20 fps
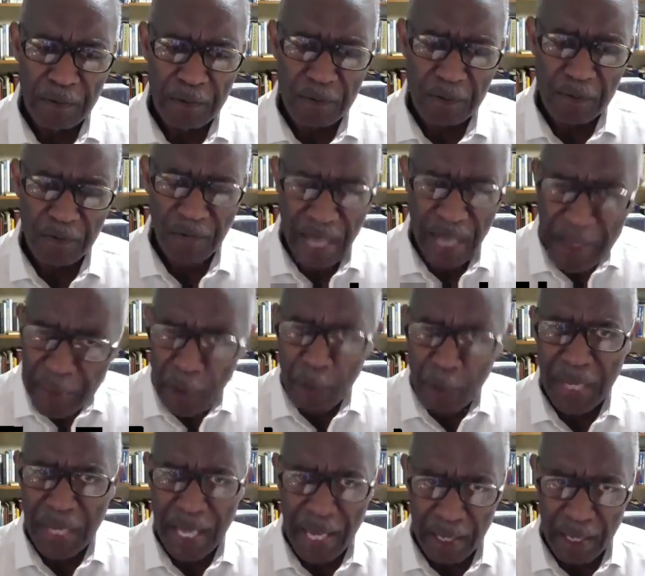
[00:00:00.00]
find their
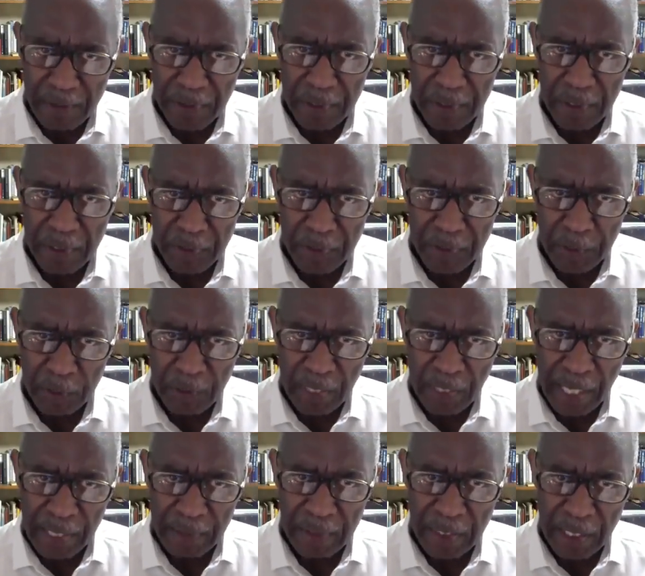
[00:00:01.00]
path, so
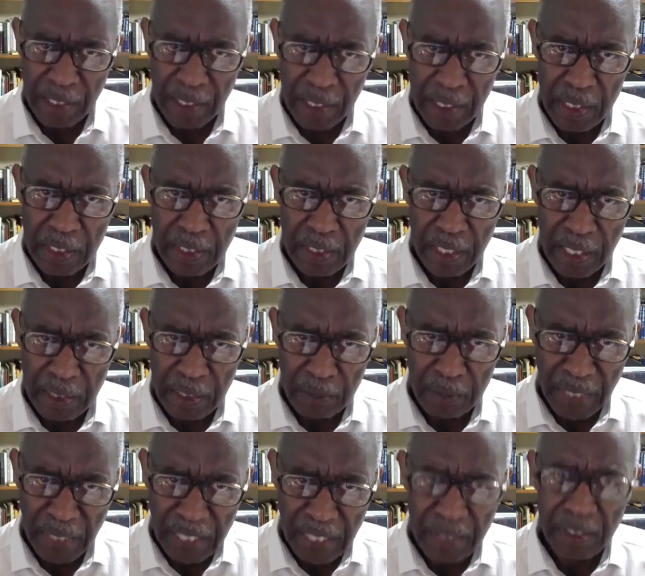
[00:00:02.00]
that they
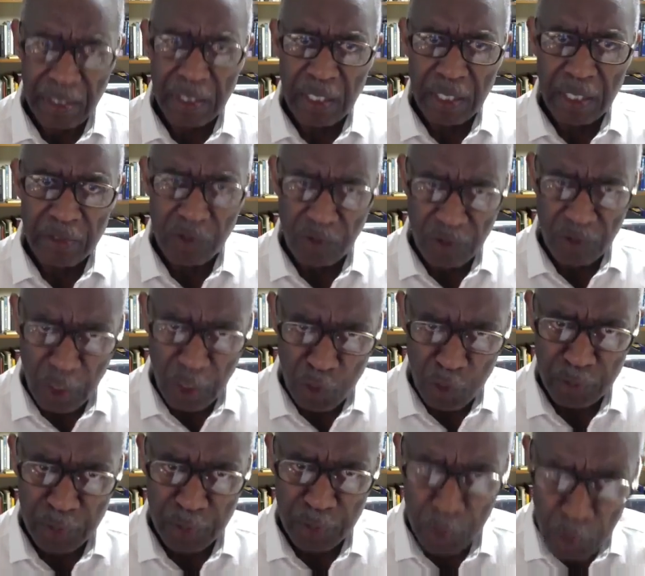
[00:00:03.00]
can make the kinds of
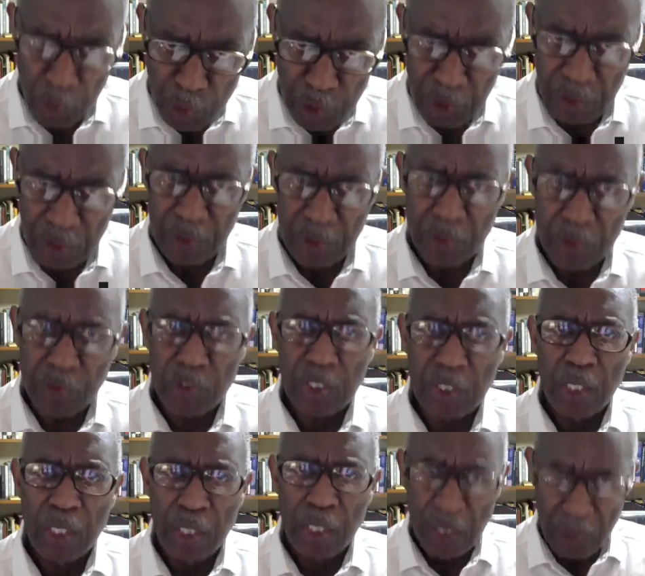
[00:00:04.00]

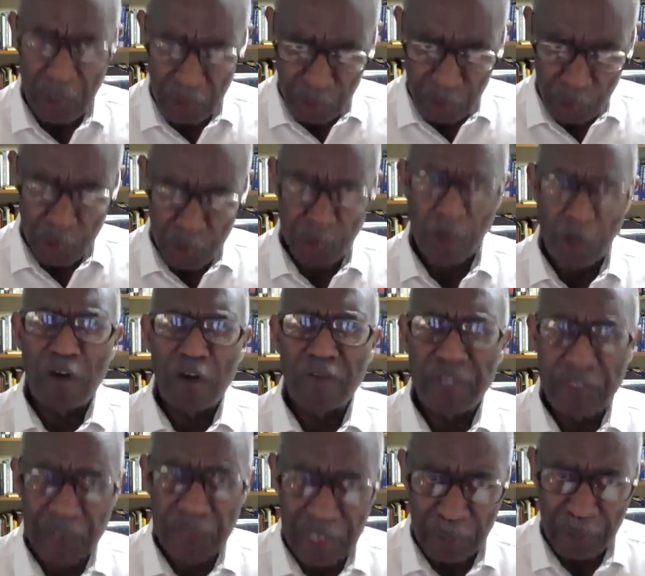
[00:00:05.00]
contributions to
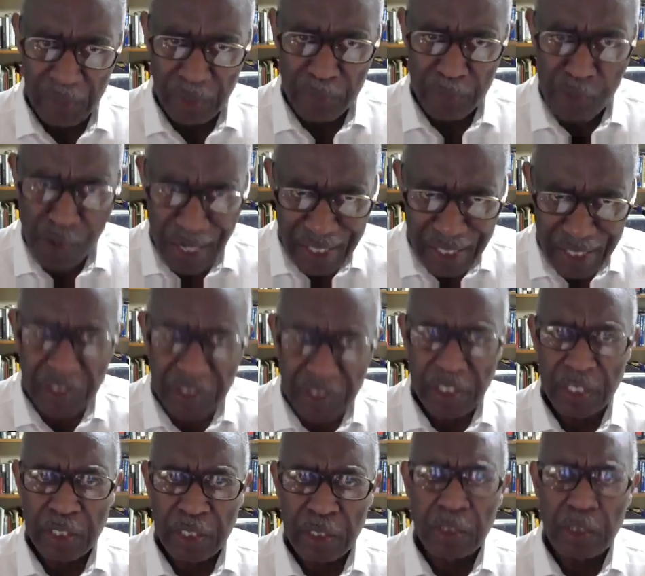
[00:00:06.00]
solving some of the
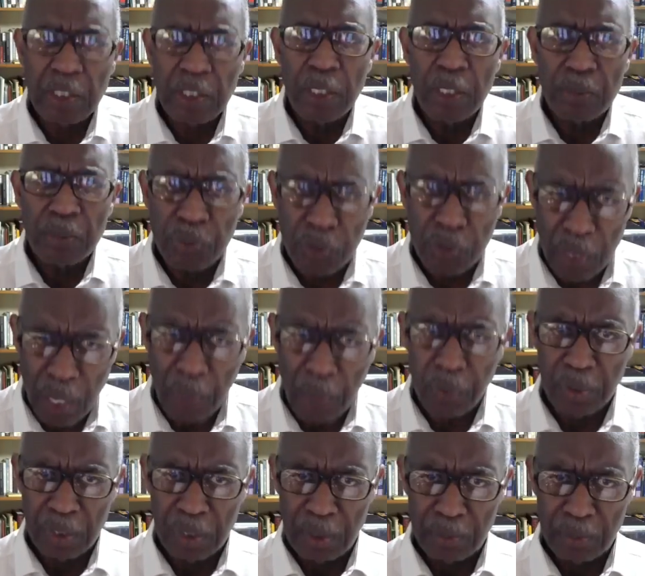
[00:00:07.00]
pressing
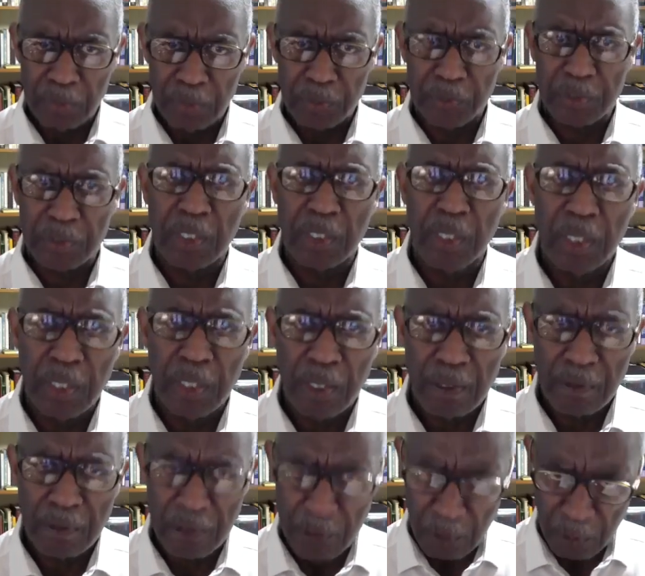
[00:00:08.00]
problems,
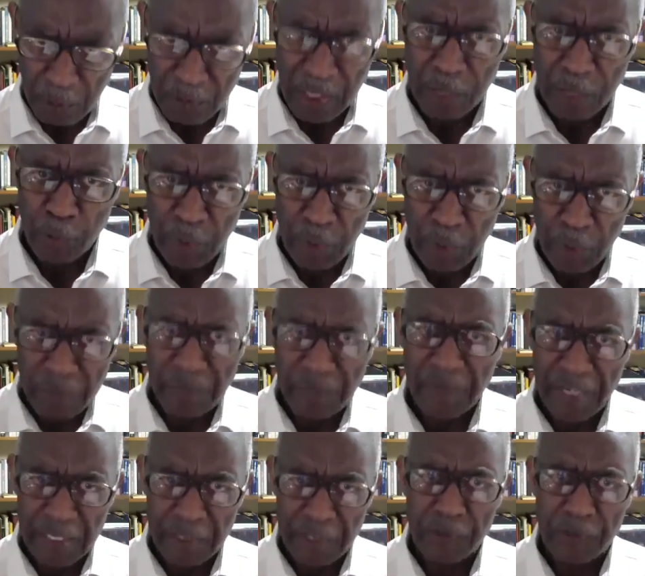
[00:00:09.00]
that we
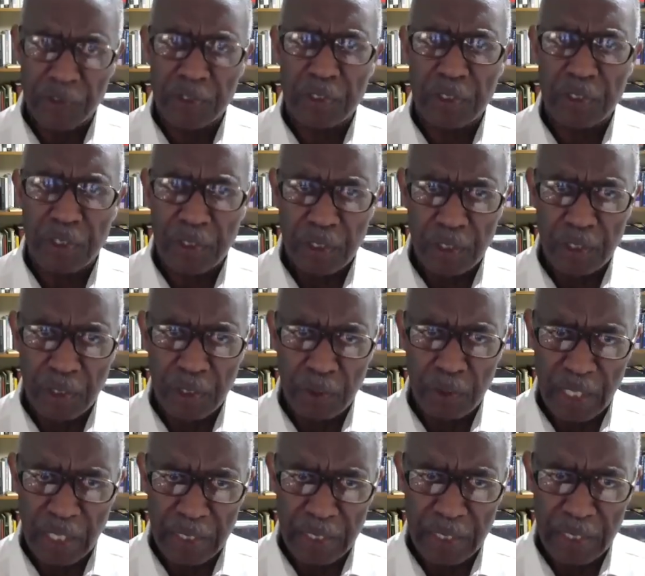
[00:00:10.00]
face,
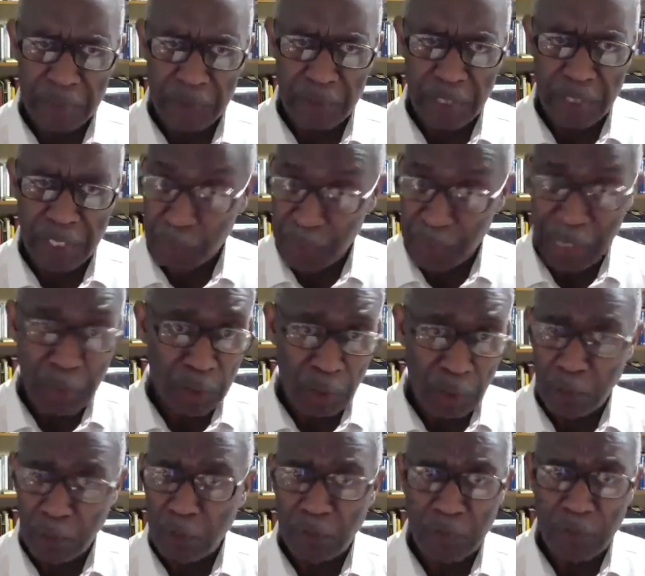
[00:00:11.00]
as people
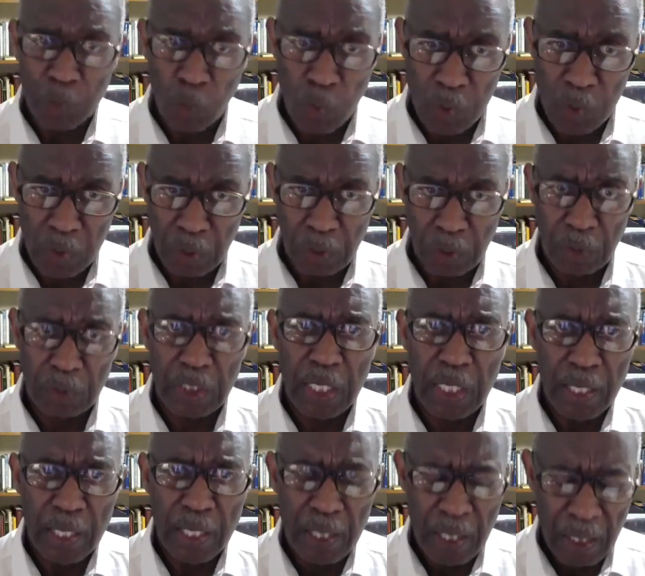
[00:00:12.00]
all over the world.
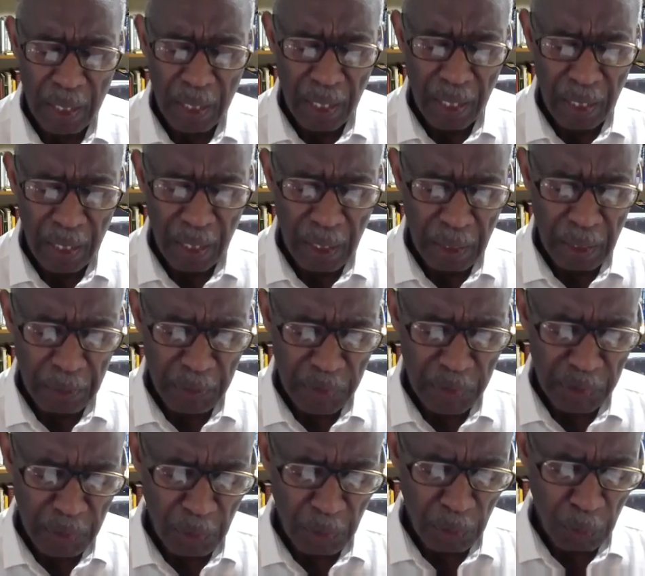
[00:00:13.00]

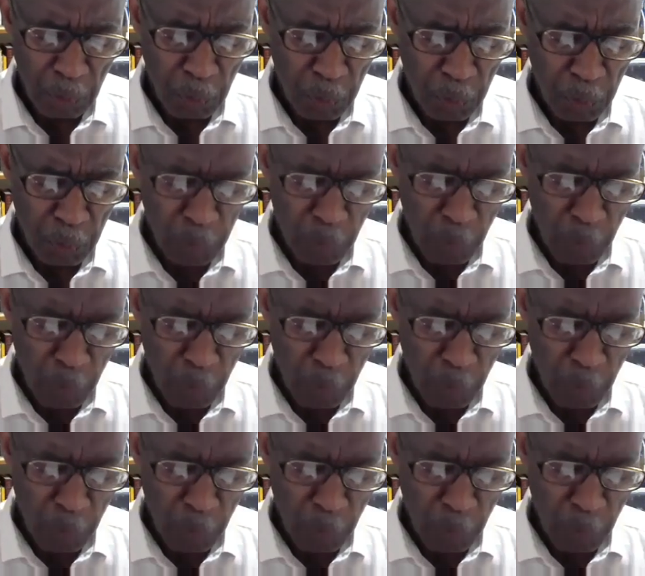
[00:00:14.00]
So your